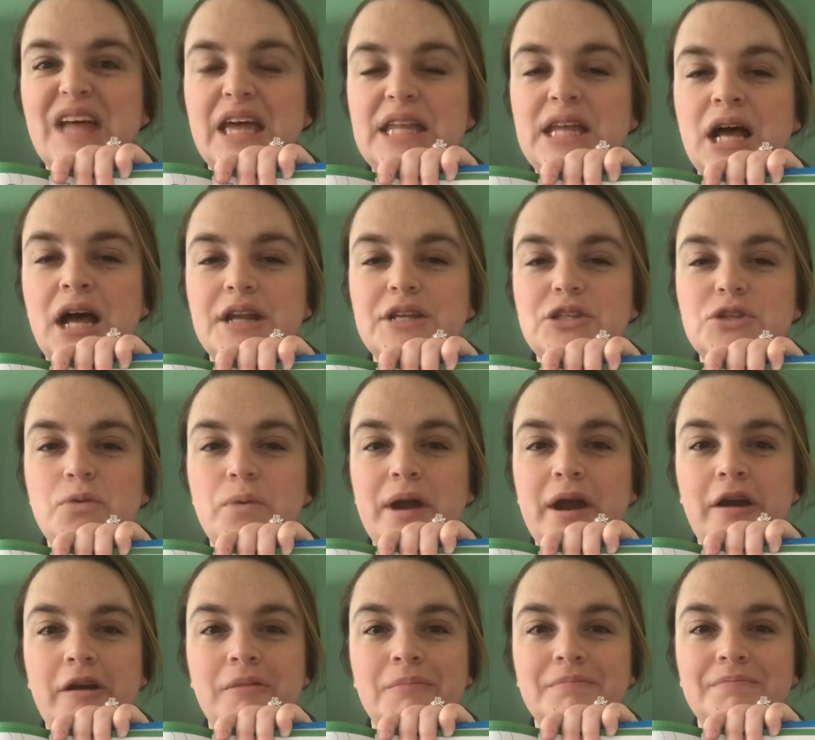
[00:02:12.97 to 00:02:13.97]
Not a
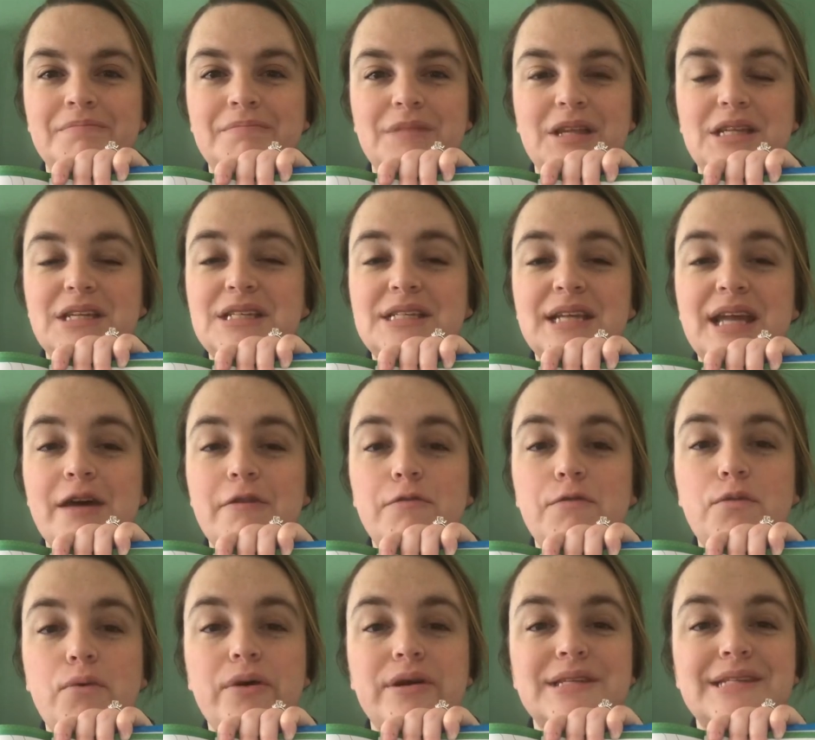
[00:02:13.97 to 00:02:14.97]
square. It doesn't have
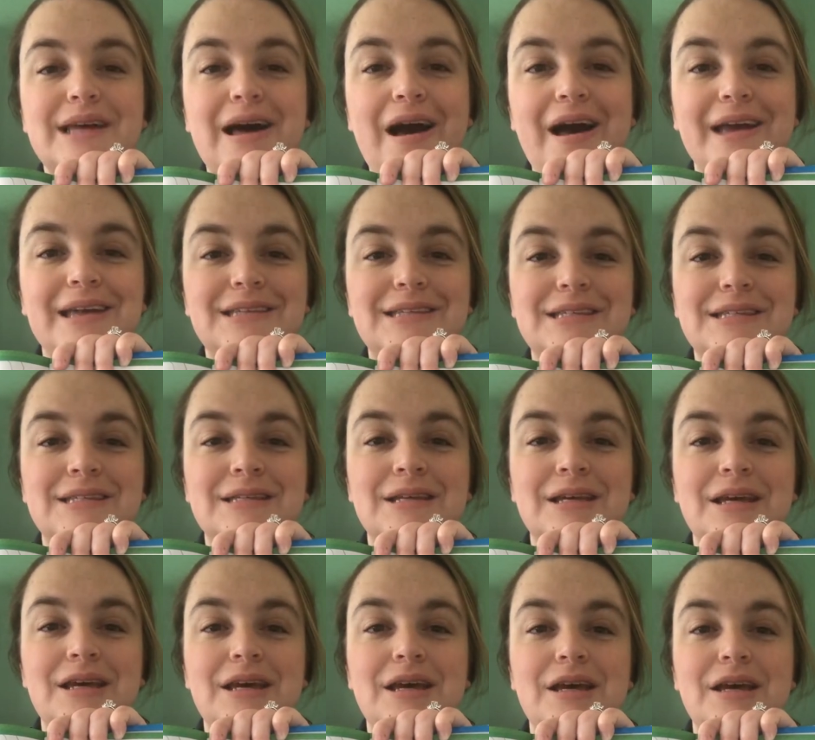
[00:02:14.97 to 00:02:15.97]
4 sides.
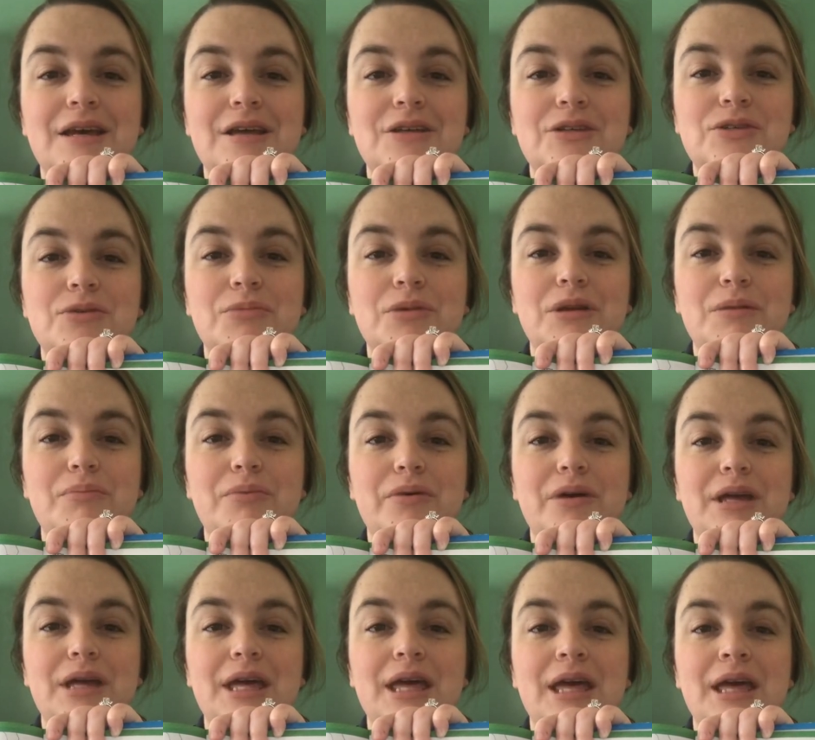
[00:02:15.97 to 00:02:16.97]
So I'm going to
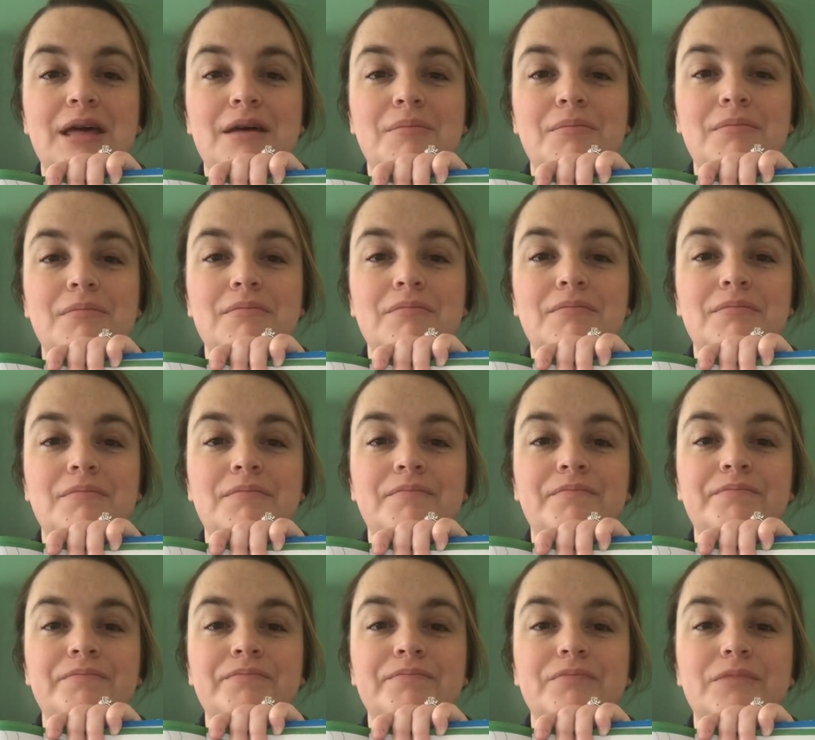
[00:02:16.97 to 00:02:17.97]
put him
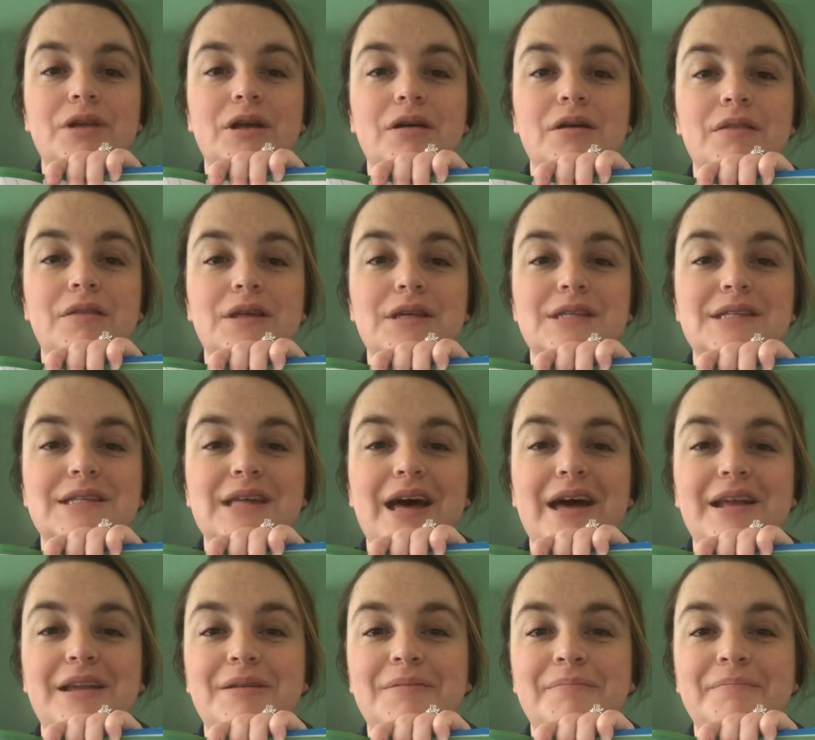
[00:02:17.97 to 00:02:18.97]
on this
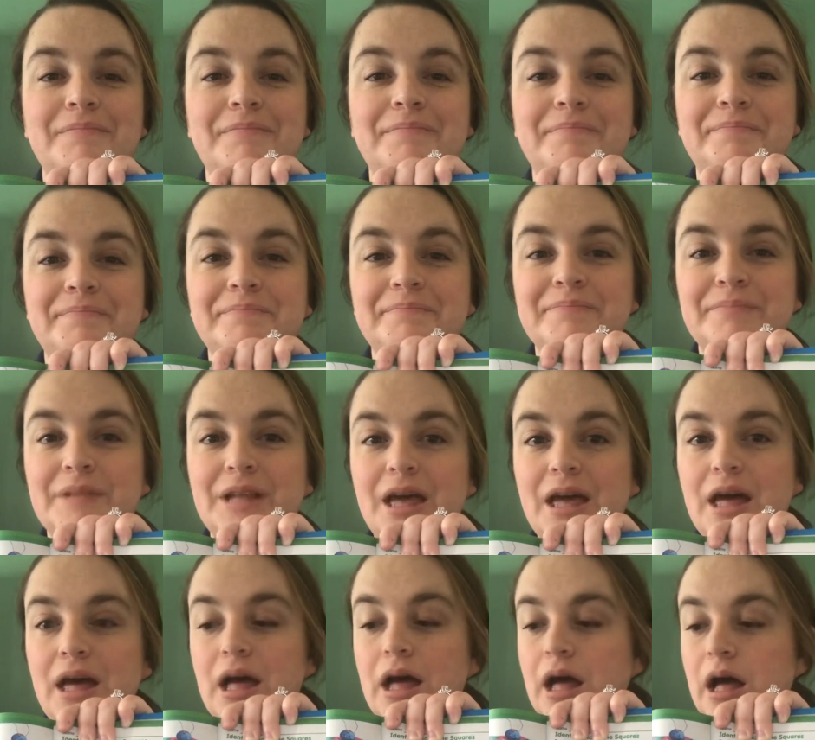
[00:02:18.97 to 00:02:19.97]
side.
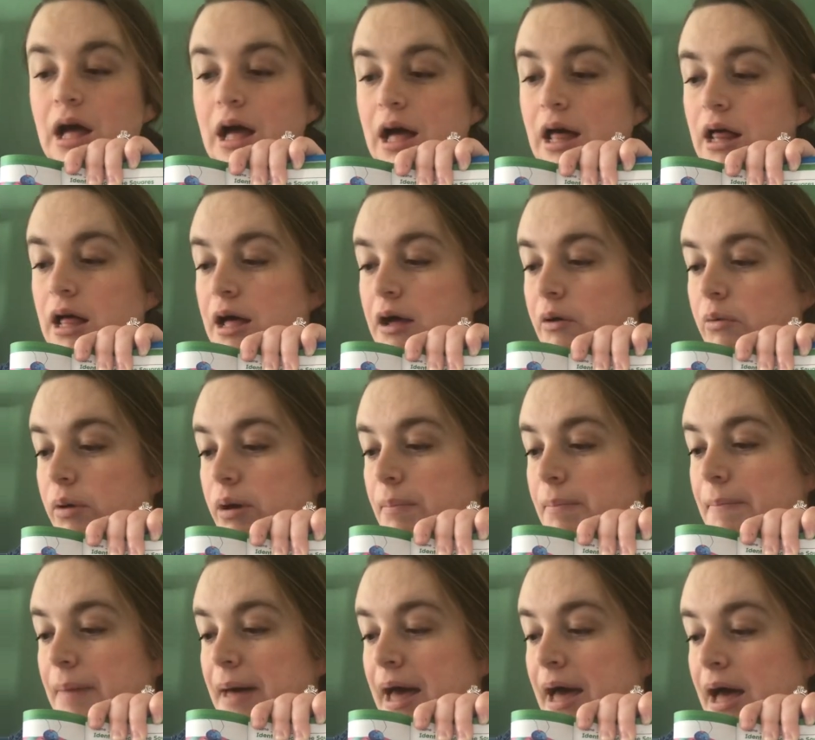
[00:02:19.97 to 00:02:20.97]
What
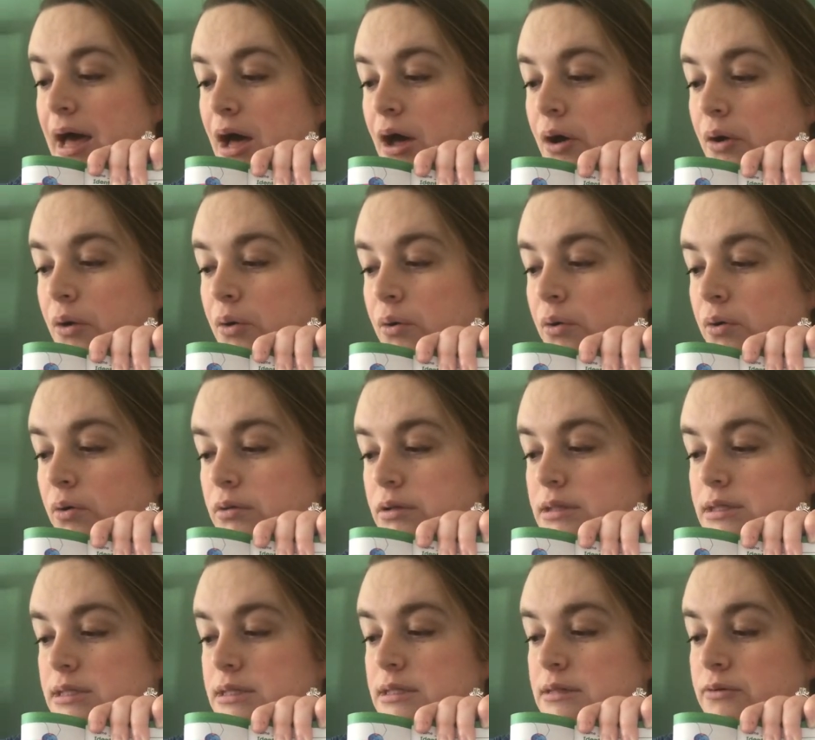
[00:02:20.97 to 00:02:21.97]

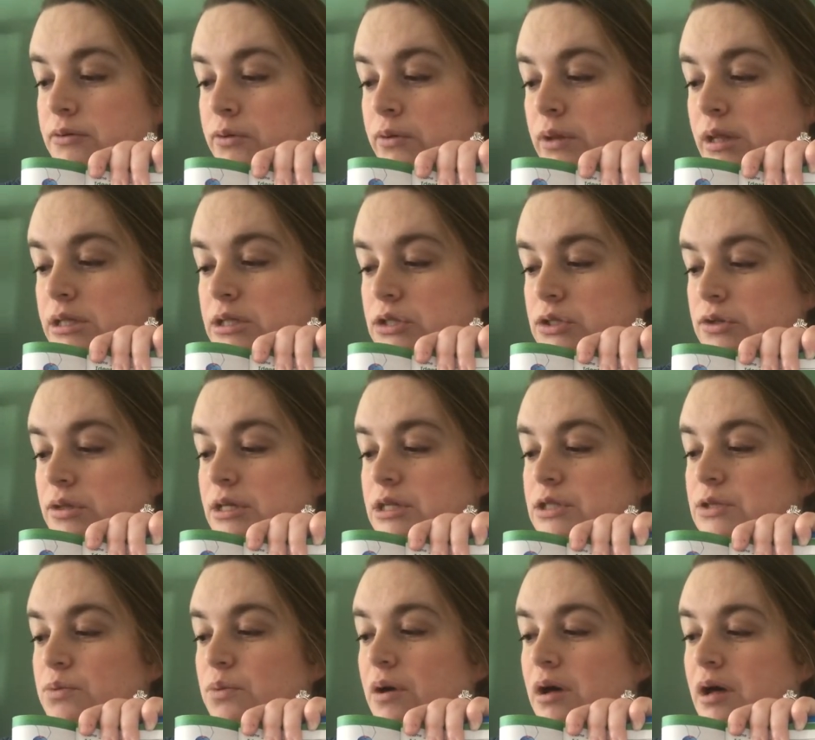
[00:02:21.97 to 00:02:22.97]
about, let's do
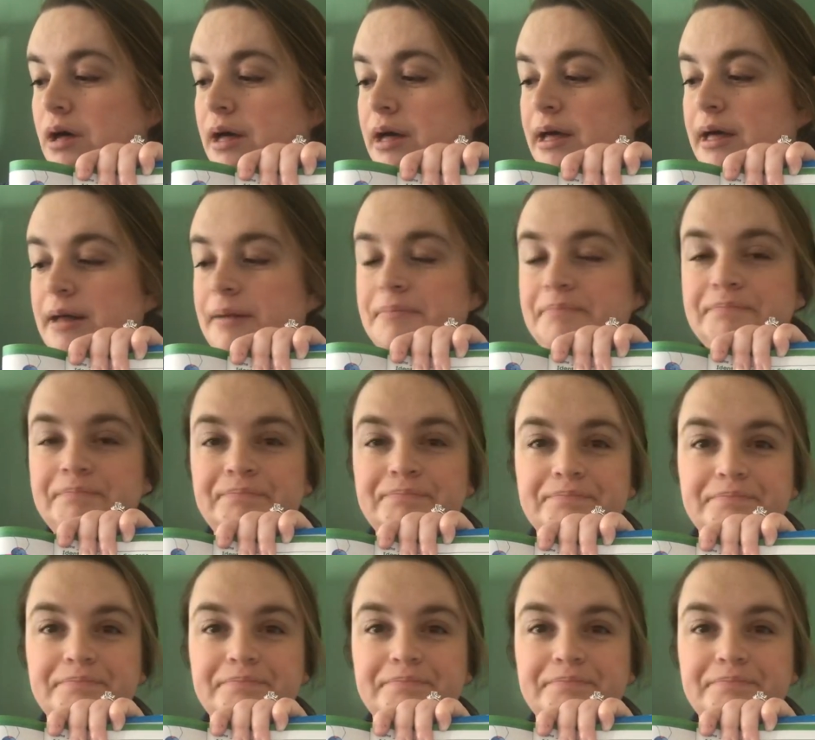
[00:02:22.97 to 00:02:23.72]
this one.